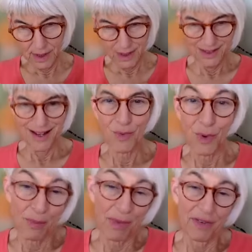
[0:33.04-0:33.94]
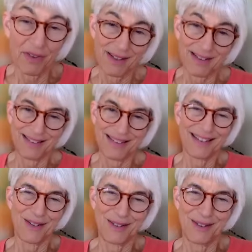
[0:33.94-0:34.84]
like I wrote about things
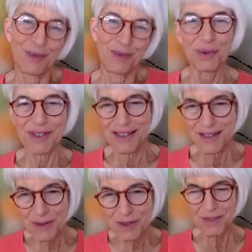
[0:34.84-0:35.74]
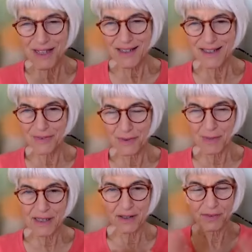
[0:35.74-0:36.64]
because I knew I was going to do some TAT for
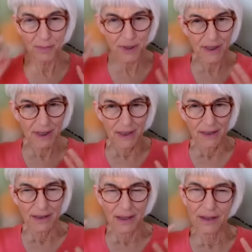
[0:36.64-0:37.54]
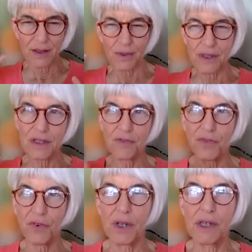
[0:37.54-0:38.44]
myself, but like there was this
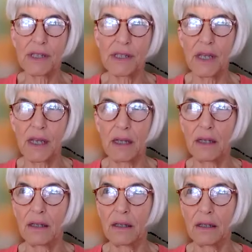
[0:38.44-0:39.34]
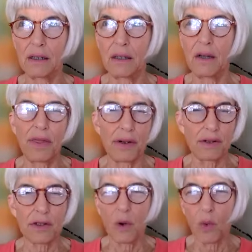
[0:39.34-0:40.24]
voice saying, uh,
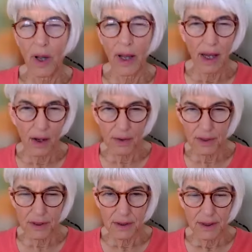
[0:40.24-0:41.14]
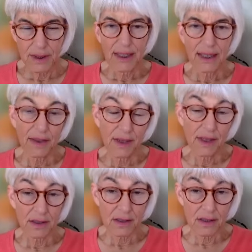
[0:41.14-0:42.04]
there's no way out. And
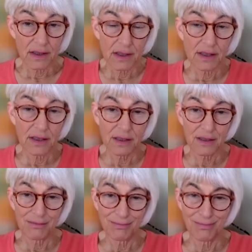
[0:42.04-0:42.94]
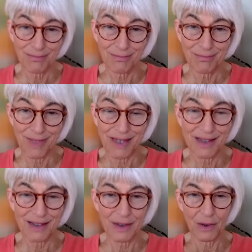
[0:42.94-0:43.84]
then just to
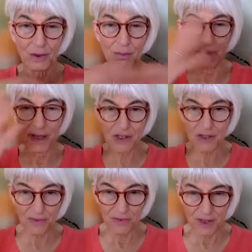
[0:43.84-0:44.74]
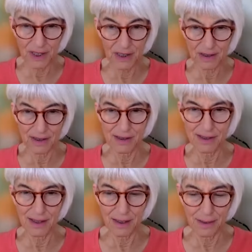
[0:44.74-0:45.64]
make the whole bunch of things
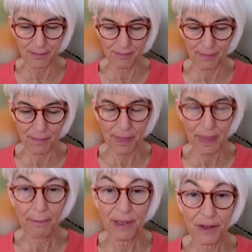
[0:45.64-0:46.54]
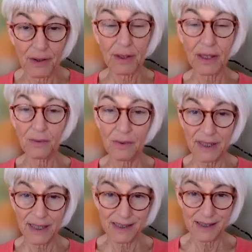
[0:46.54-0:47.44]
um, bigger and
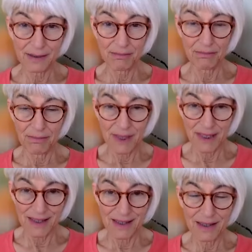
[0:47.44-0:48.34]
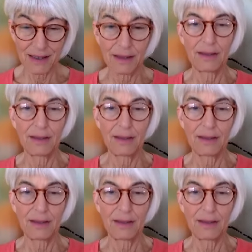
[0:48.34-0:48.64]
related to me,